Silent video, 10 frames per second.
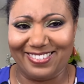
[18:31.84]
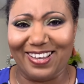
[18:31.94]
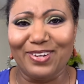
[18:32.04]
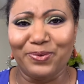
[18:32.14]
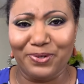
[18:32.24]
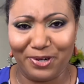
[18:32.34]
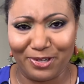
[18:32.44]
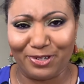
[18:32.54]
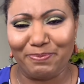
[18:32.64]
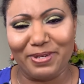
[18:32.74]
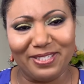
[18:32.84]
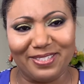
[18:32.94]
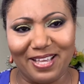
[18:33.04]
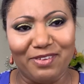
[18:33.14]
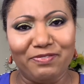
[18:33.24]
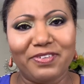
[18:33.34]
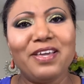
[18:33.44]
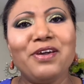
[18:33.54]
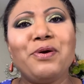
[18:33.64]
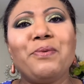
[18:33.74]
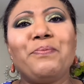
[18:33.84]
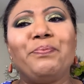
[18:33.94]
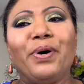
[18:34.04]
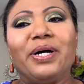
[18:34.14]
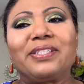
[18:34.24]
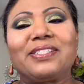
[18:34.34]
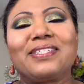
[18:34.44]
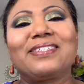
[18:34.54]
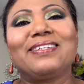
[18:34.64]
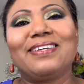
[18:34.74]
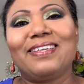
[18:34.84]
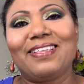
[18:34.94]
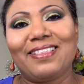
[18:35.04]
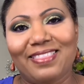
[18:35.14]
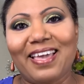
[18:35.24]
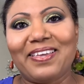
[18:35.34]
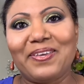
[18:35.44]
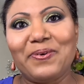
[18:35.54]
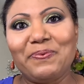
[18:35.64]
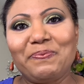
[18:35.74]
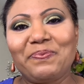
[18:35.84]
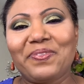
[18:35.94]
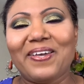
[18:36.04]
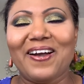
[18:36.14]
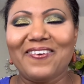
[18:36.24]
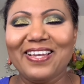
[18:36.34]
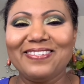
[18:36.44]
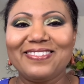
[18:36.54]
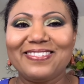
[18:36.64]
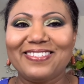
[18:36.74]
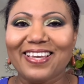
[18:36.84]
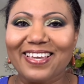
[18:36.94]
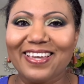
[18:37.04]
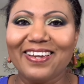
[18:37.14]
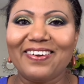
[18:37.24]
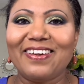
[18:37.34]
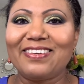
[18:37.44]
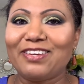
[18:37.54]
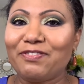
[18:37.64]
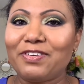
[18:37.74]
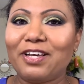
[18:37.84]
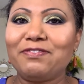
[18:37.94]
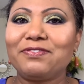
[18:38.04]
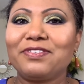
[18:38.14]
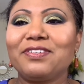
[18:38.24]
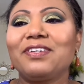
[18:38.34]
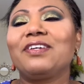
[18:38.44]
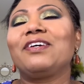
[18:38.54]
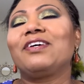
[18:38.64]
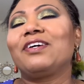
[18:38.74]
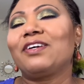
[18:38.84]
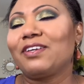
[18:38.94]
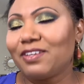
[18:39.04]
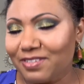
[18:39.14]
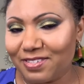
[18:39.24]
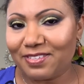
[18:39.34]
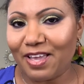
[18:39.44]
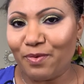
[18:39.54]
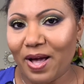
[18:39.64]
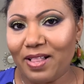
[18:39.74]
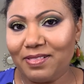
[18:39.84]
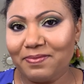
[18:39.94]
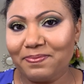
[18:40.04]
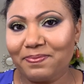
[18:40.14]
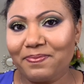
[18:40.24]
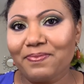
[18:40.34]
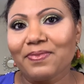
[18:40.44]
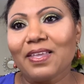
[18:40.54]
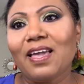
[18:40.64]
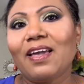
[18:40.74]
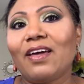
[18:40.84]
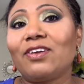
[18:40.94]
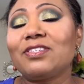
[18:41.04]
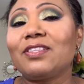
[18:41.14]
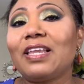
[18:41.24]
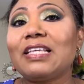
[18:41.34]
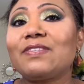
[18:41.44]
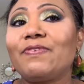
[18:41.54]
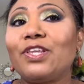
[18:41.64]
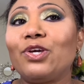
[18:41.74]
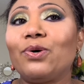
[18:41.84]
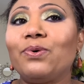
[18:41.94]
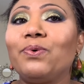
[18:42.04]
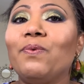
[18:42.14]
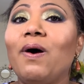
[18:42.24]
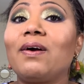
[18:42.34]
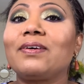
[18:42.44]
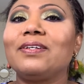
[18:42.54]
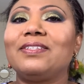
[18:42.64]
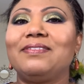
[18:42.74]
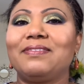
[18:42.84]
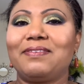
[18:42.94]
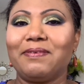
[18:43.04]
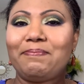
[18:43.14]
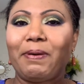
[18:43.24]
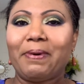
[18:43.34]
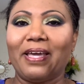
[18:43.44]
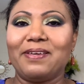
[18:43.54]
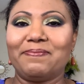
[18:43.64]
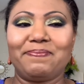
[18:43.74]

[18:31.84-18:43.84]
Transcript: so I don't hurt up myself. But thank you. All right, take care and enough love. Stay well. And until the next video, walk good. Bye-bye.